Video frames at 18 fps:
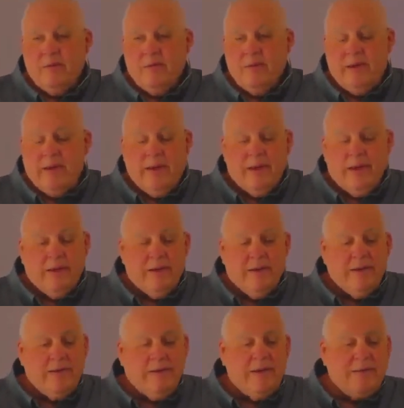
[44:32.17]

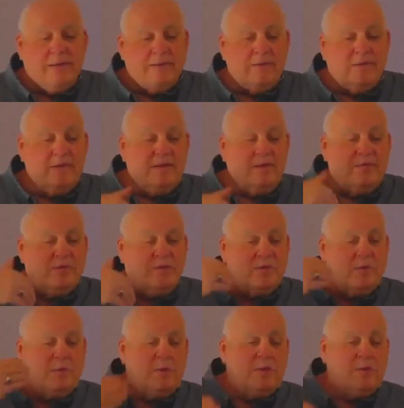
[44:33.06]
and see if a
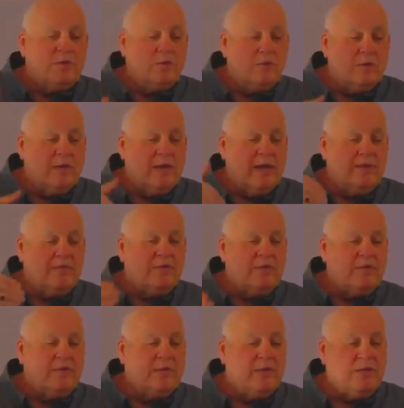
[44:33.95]
spiritual
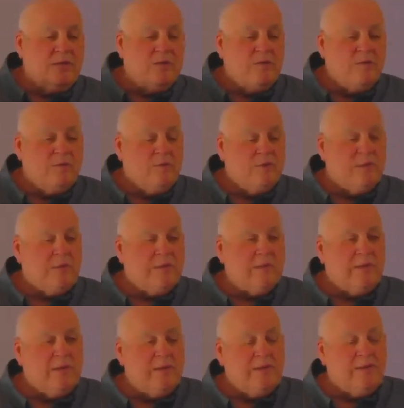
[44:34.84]
conversation will
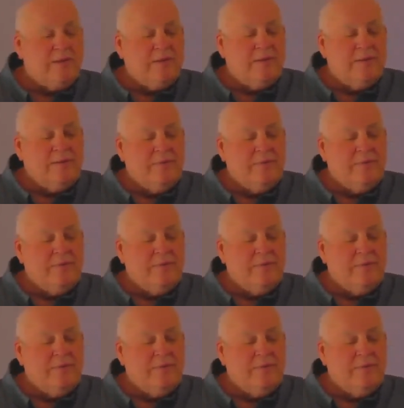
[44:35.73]
start.